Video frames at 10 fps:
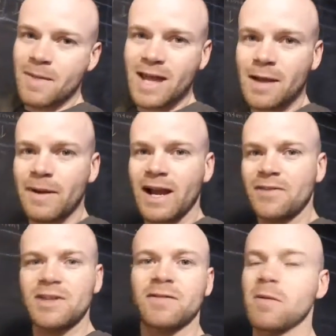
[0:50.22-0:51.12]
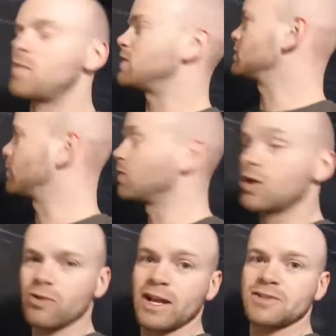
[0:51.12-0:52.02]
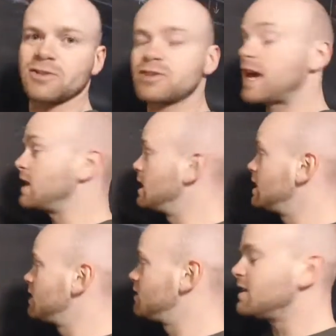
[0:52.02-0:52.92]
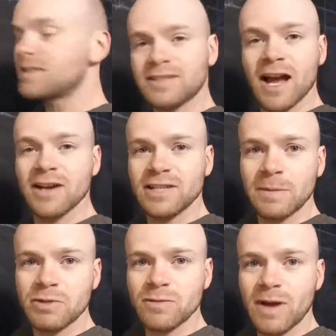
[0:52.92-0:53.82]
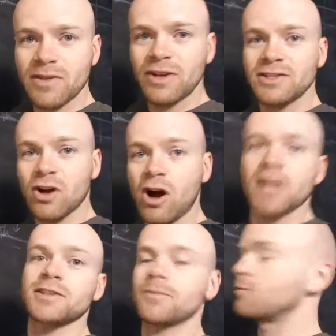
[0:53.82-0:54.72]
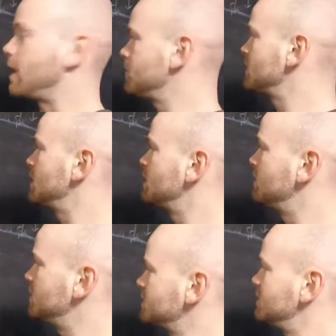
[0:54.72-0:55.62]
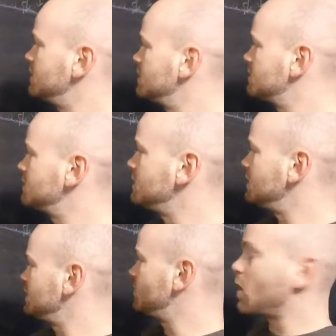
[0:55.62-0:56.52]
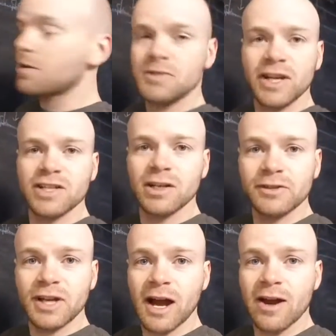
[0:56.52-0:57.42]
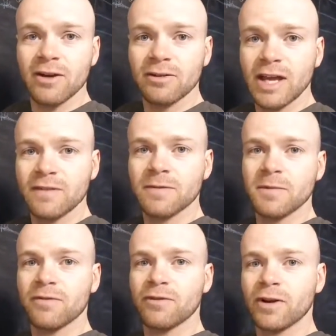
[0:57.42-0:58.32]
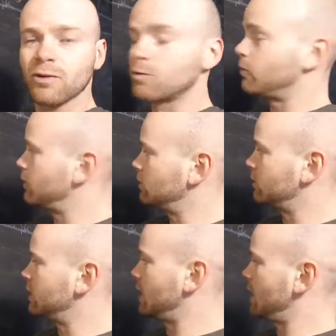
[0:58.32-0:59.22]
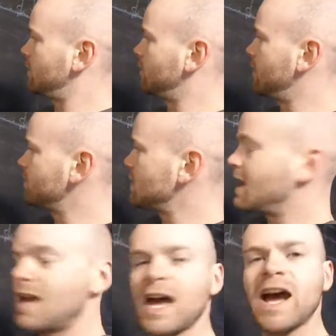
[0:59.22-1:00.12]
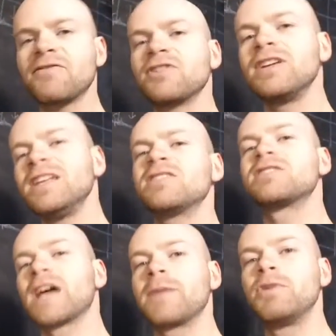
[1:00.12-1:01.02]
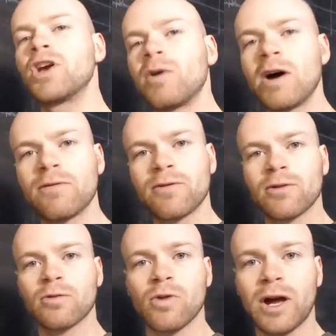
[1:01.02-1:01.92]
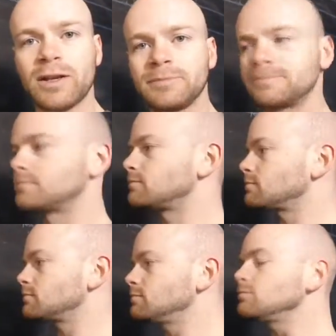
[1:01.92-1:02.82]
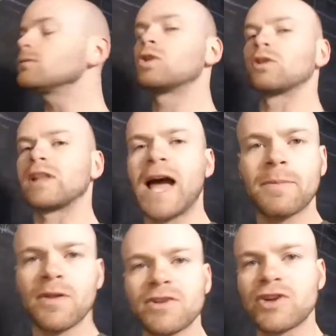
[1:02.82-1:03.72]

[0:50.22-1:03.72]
I made up. I got this from a bunch of pro racers. Okay, this tire temperature method is awesome, right? This is the bottom section of a tire, okay, from the front or rear looking at it, all right? After each time you go out for a run, or a lap on the